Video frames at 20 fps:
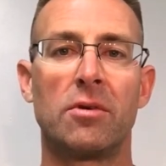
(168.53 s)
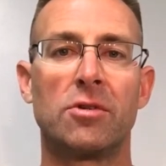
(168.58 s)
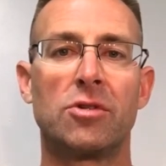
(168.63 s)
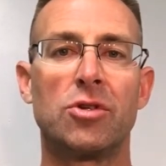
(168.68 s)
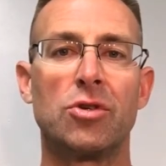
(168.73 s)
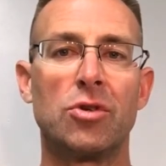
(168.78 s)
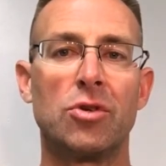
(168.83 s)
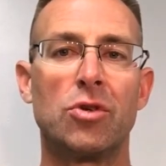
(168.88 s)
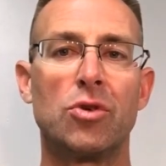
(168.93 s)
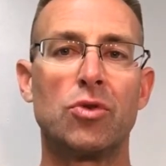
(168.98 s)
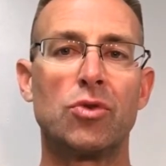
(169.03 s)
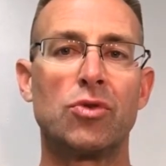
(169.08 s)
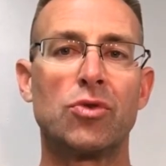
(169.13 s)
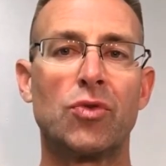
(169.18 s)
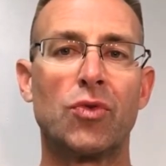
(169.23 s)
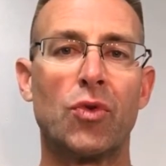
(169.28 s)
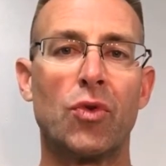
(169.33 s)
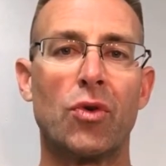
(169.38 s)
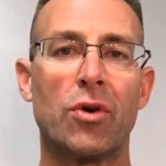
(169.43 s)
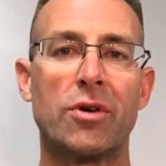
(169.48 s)
to use
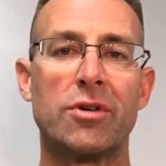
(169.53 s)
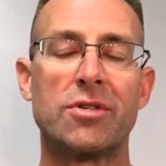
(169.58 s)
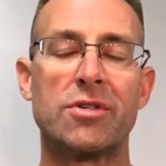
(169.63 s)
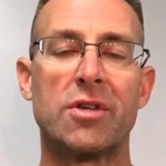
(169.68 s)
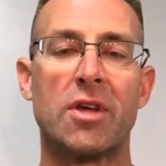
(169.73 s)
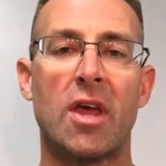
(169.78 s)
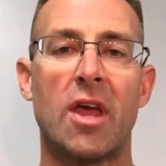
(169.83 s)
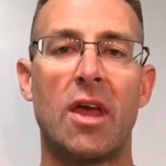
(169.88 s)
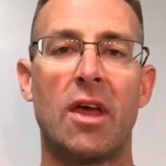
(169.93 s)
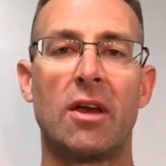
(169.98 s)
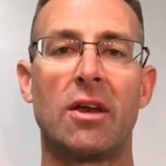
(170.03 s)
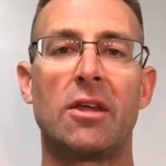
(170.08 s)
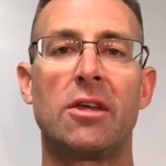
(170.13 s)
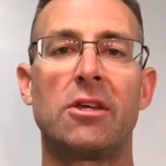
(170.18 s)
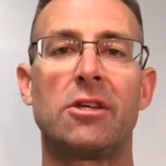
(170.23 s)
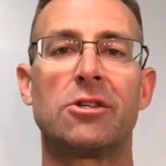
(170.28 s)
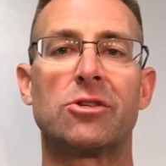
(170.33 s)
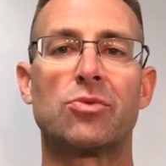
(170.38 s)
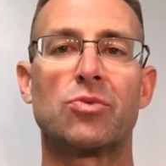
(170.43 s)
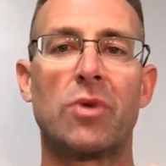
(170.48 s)
force and
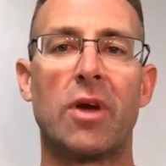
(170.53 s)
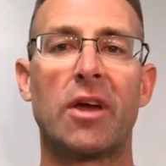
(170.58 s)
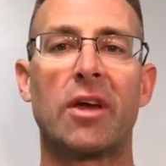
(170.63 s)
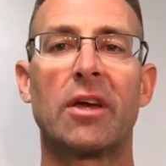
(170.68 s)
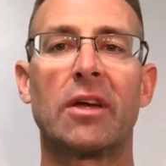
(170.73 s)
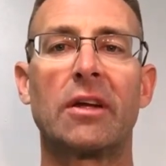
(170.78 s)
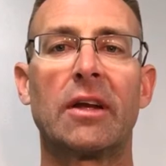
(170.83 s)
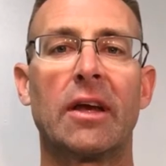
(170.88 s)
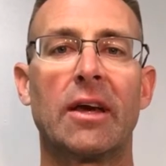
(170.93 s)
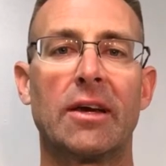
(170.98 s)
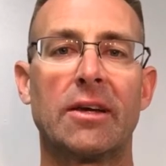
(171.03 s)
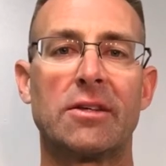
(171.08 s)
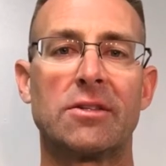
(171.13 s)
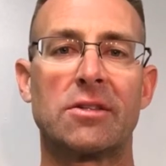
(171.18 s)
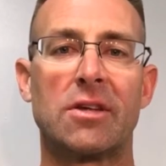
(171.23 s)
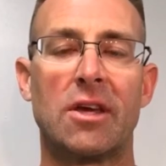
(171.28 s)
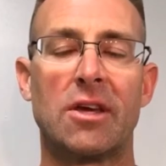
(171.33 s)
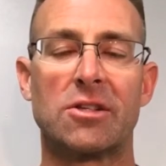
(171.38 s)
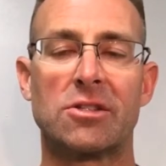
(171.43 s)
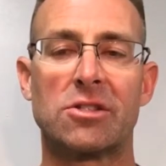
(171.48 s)
he is
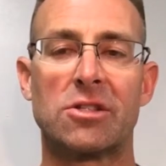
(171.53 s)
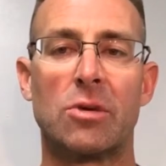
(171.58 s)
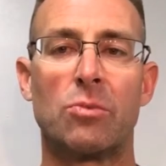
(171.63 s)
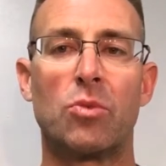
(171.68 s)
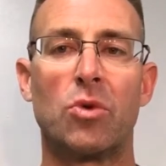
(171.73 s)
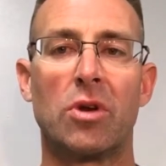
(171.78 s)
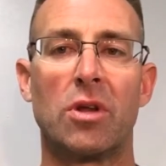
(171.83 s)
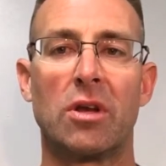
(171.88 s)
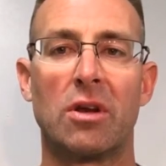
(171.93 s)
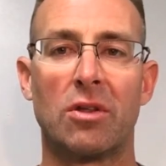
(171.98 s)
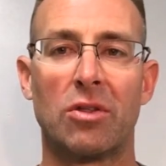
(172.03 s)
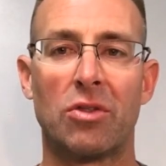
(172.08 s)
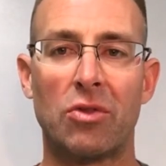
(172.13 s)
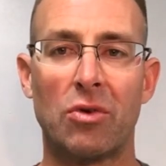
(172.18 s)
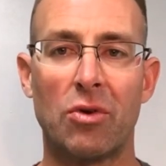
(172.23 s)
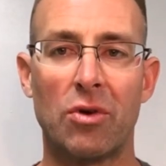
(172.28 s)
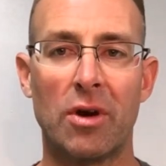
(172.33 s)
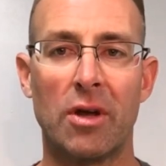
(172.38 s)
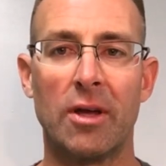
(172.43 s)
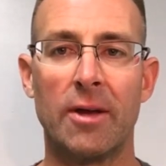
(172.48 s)
recognized as someone in
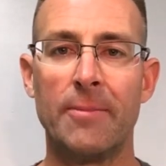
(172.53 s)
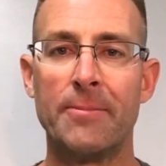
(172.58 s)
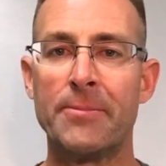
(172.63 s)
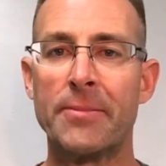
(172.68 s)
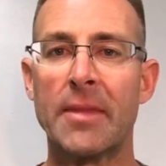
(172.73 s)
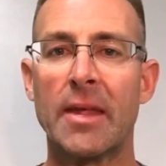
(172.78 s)
authority.